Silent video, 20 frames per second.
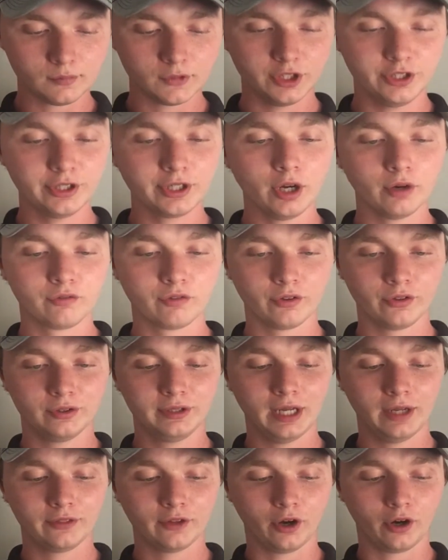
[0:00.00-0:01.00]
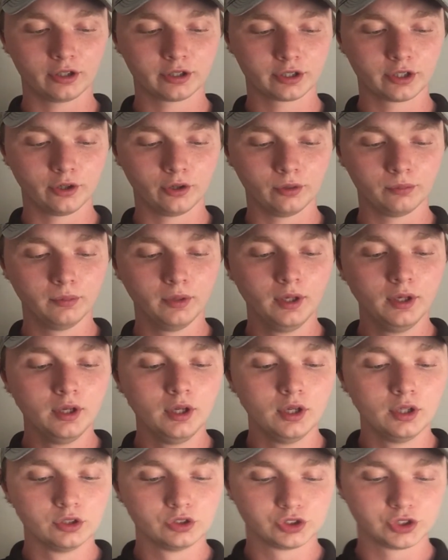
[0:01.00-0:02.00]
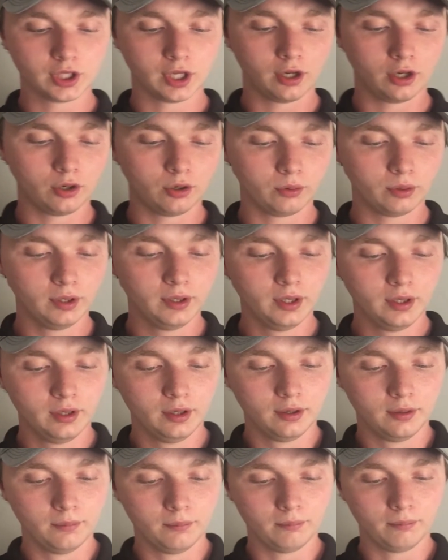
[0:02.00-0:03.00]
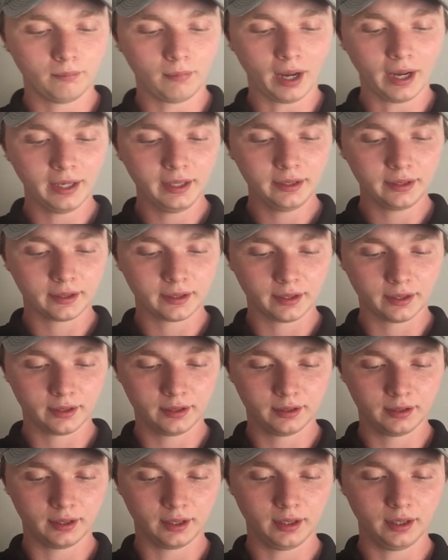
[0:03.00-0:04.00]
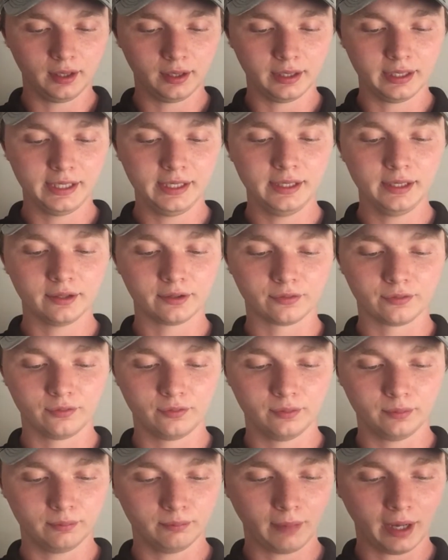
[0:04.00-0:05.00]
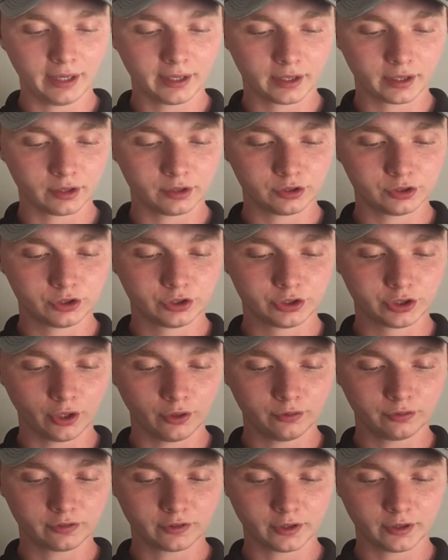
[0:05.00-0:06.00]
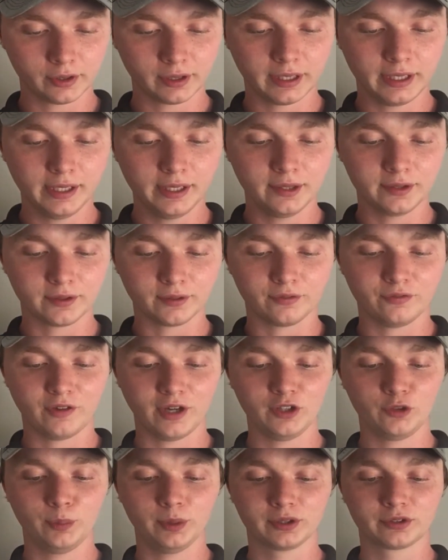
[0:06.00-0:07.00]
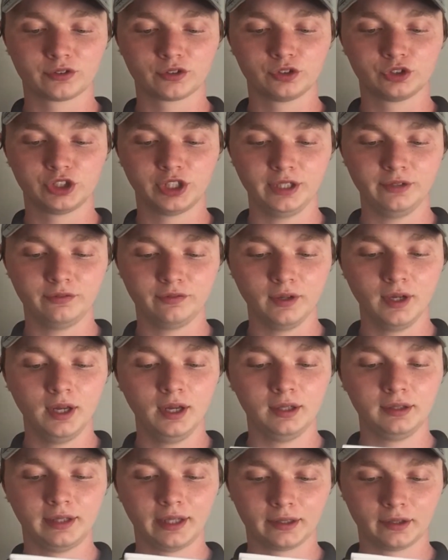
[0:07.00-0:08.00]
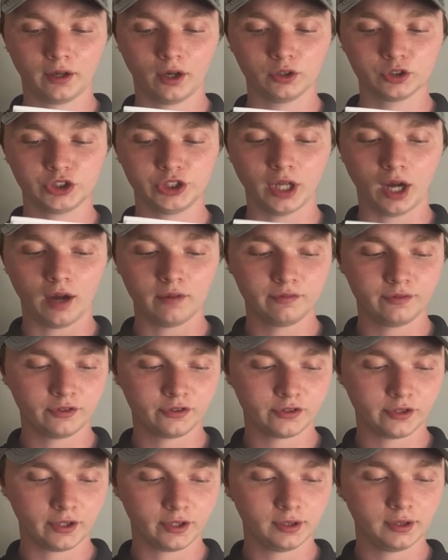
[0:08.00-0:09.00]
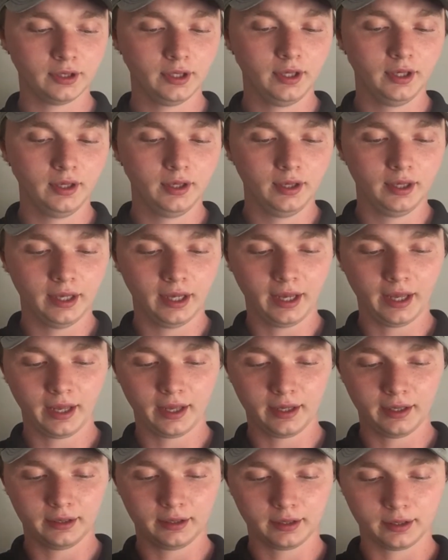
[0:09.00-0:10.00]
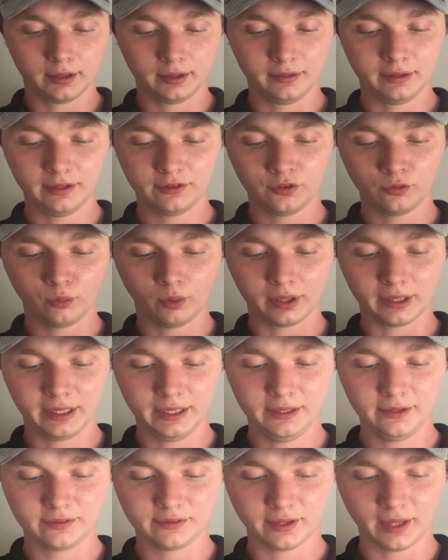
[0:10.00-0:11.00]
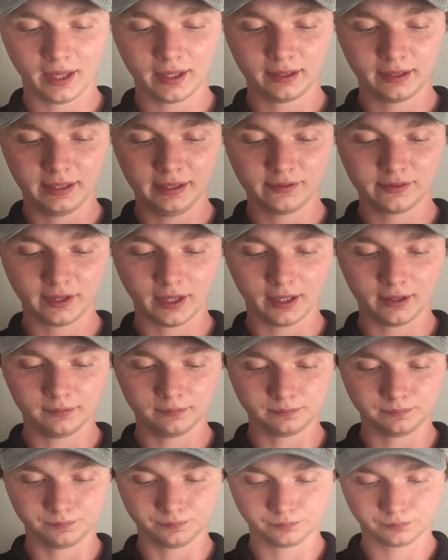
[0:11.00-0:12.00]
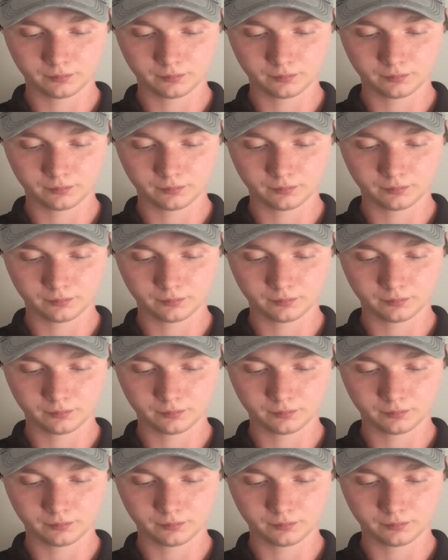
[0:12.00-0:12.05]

to go further down the article, so Mike, he is Mike Schoffer, he is Facebook's chief technology officer. And this is what he said. He said,